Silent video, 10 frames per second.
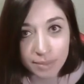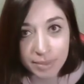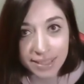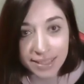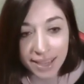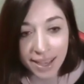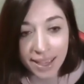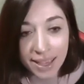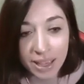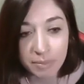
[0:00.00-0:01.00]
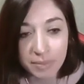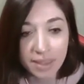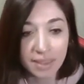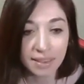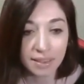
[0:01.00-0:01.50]
of time,
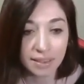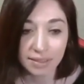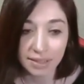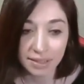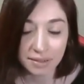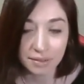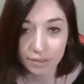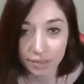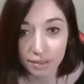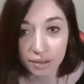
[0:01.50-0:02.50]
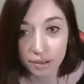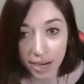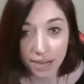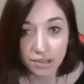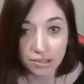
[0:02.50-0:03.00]
and you'll
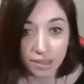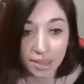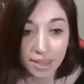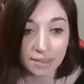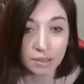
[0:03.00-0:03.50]
crash things.